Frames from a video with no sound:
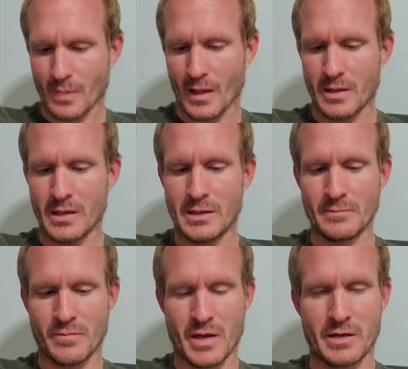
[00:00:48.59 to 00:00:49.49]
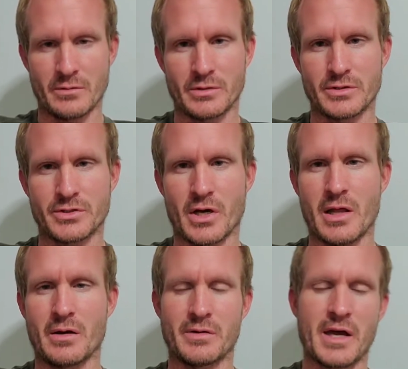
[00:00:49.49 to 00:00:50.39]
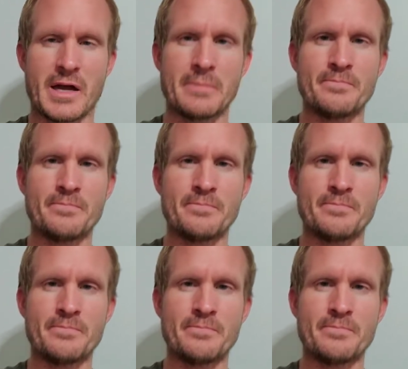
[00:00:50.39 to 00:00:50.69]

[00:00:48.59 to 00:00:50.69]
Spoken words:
Then it would stall out and die.